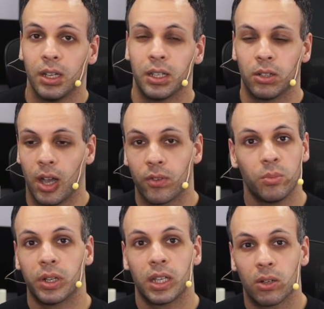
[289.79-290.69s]
You know,
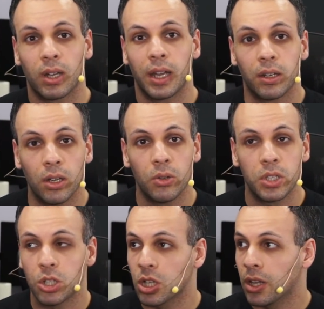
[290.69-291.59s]
everybody here kind of knows
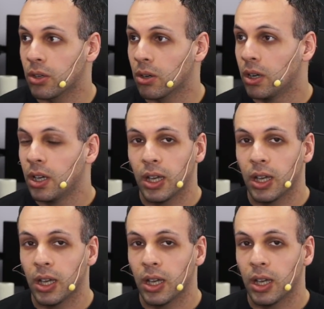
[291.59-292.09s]
each other.